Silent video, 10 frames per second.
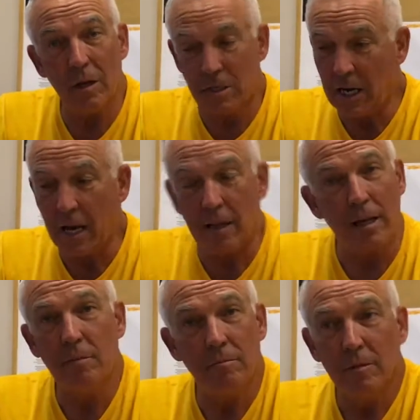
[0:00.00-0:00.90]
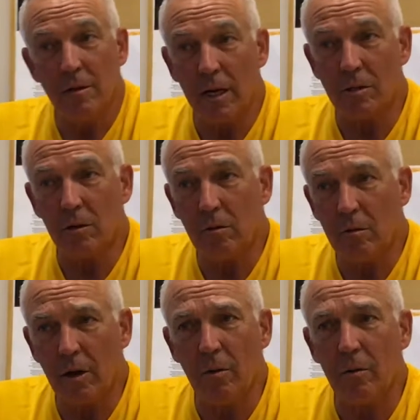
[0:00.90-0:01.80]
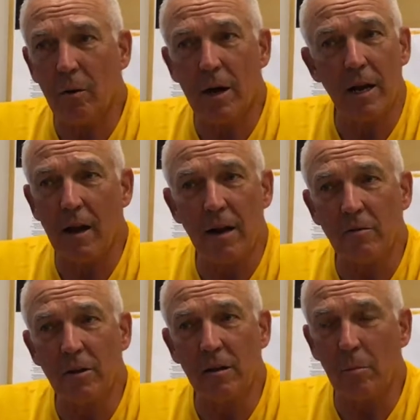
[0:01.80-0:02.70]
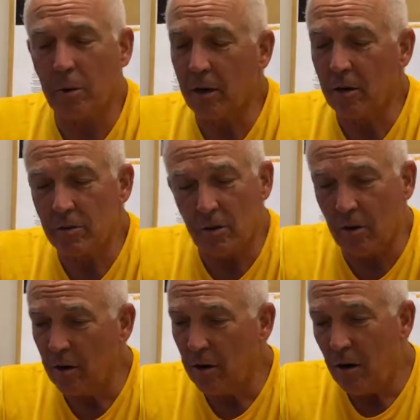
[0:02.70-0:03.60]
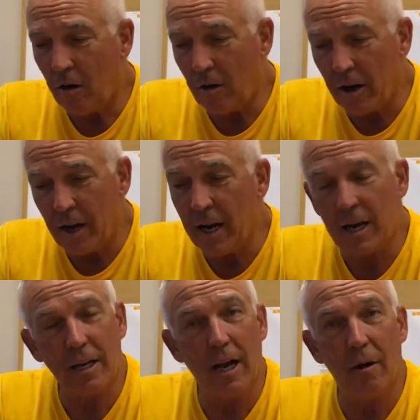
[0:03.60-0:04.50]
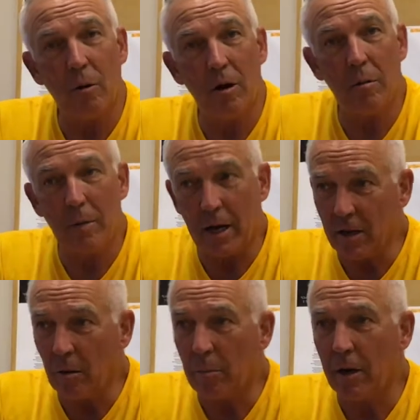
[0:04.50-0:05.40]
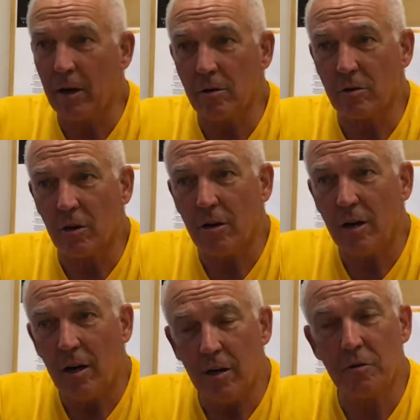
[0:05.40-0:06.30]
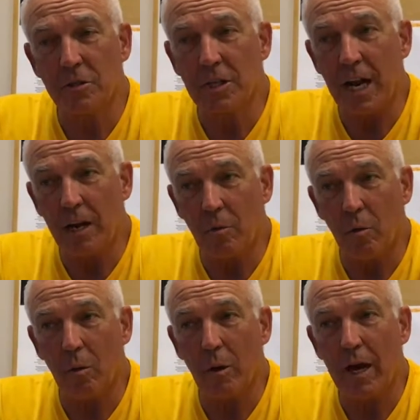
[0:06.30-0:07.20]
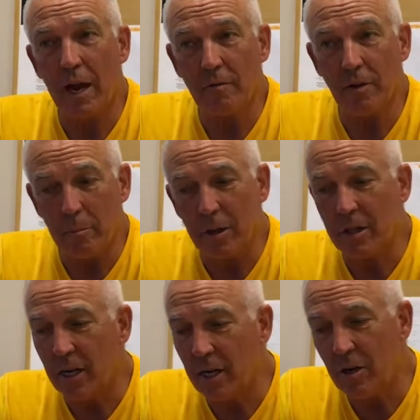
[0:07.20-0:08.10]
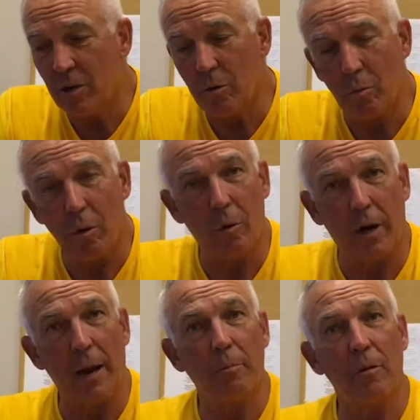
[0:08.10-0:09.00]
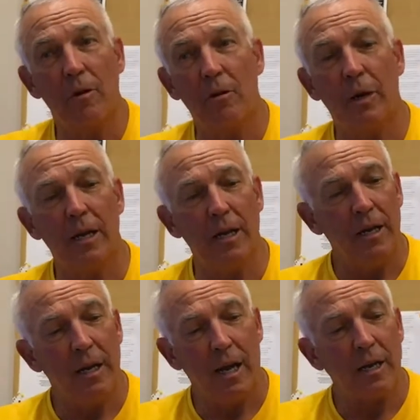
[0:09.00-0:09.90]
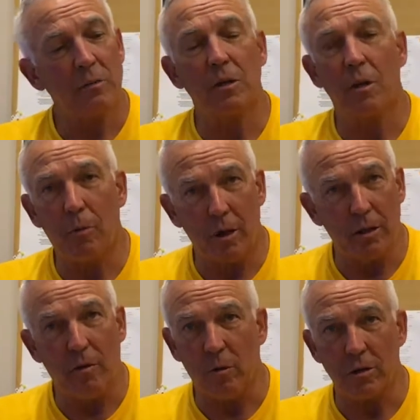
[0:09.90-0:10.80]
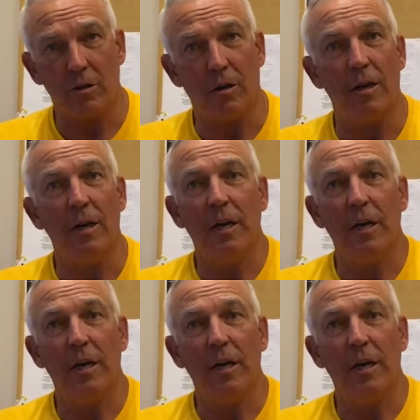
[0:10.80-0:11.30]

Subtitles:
Exactly. And so, and right now I don't think our players are in that kind of realm. I think our players are understanding what we have the ability to do and what we're capable of doing, and that's what they're putting the focus on.